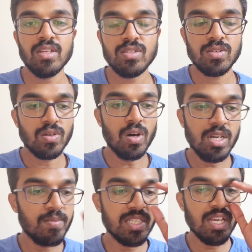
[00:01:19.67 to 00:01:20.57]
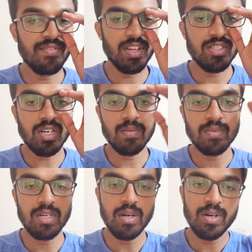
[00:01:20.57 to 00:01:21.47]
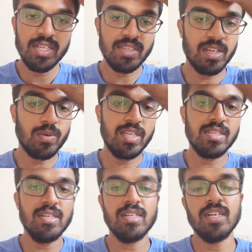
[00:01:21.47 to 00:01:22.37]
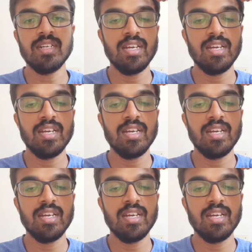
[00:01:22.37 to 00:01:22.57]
So almost every job nowadays requires internet,